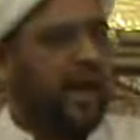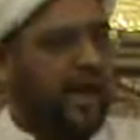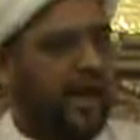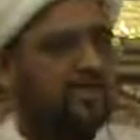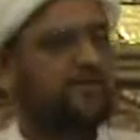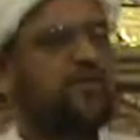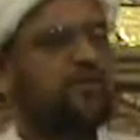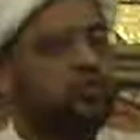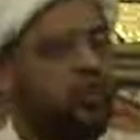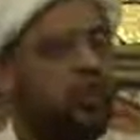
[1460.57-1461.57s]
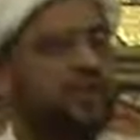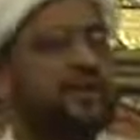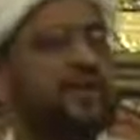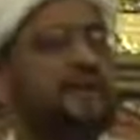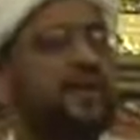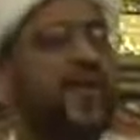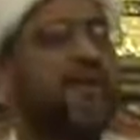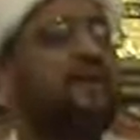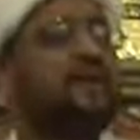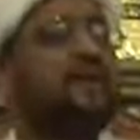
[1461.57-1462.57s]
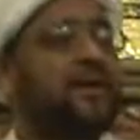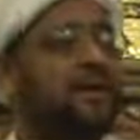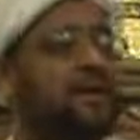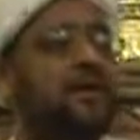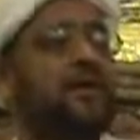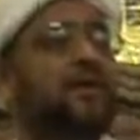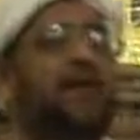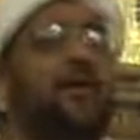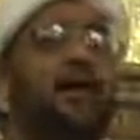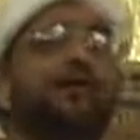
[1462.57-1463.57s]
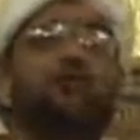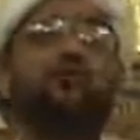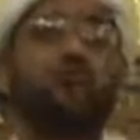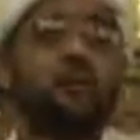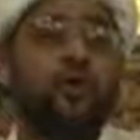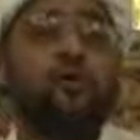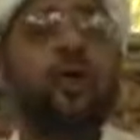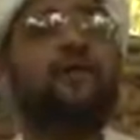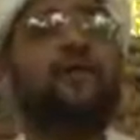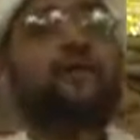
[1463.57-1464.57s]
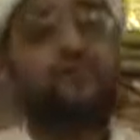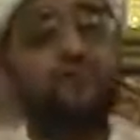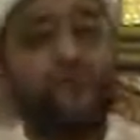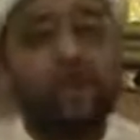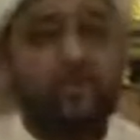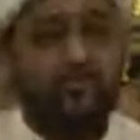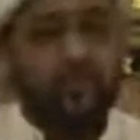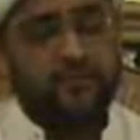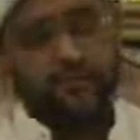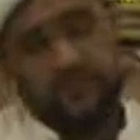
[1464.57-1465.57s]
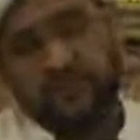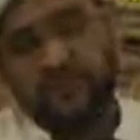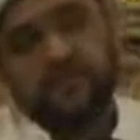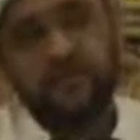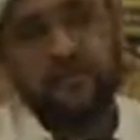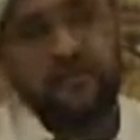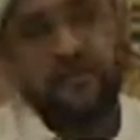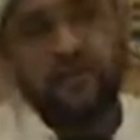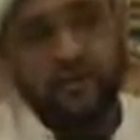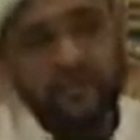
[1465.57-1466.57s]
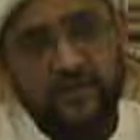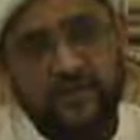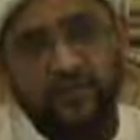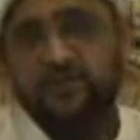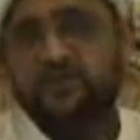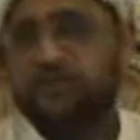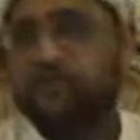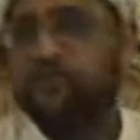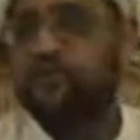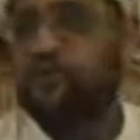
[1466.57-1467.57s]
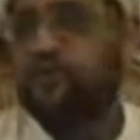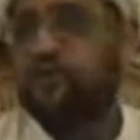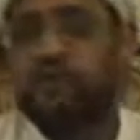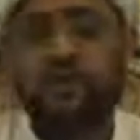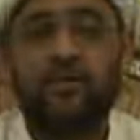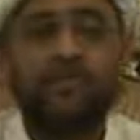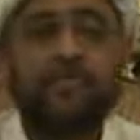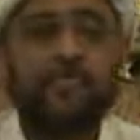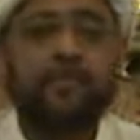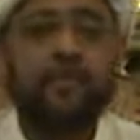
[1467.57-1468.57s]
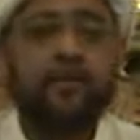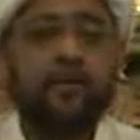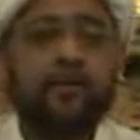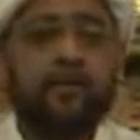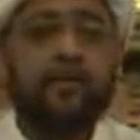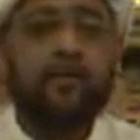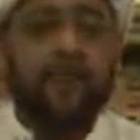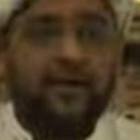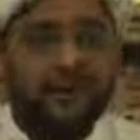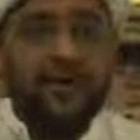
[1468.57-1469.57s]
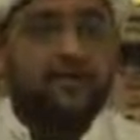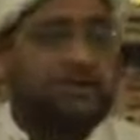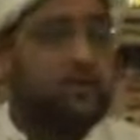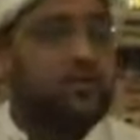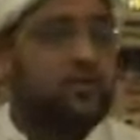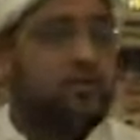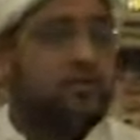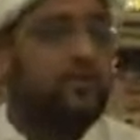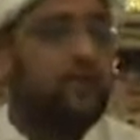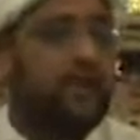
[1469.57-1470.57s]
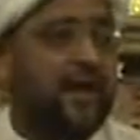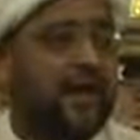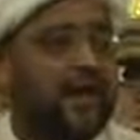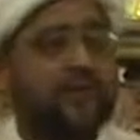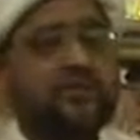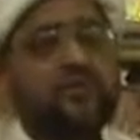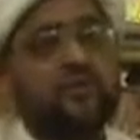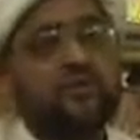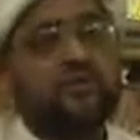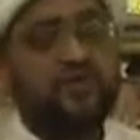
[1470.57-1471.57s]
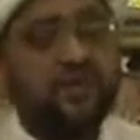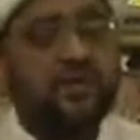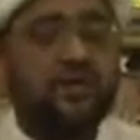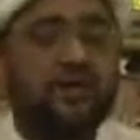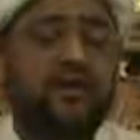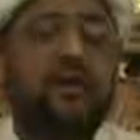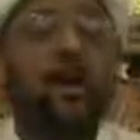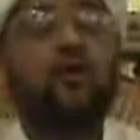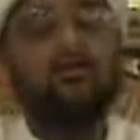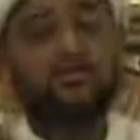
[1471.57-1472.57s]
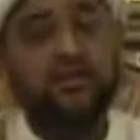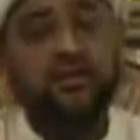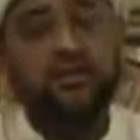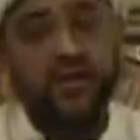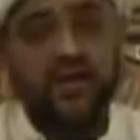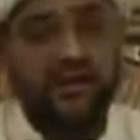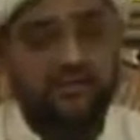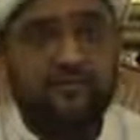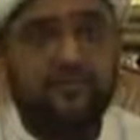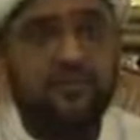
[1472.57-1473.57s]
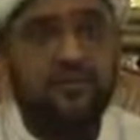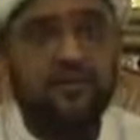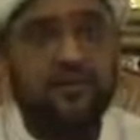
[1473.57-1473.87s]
has those qualities that have been mentioned by those ulama that speak of those things, of this person who is going to come. And listening to all of that, and she would see her and how she behaved